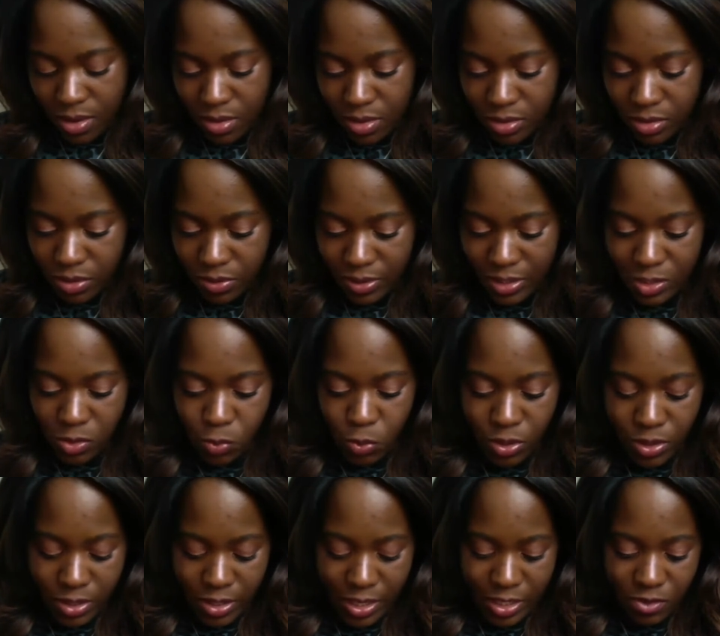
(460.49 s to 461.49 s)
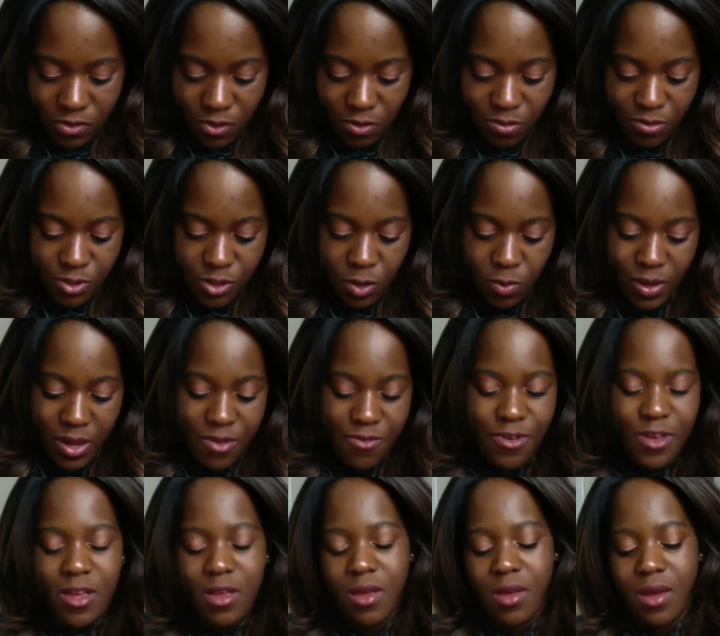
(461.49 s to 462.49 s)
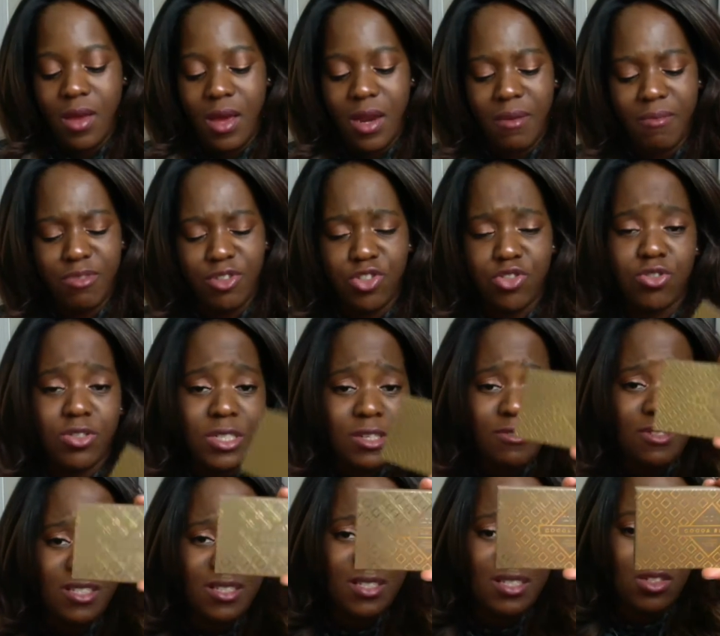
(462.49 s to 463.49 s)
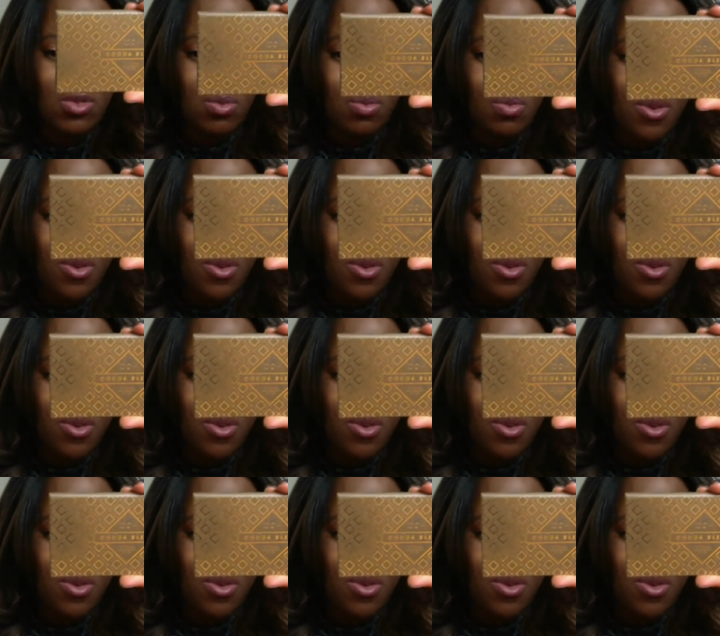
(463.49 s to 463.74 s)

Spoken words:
So this one is from Zoeva, and I'm sure you've seen this one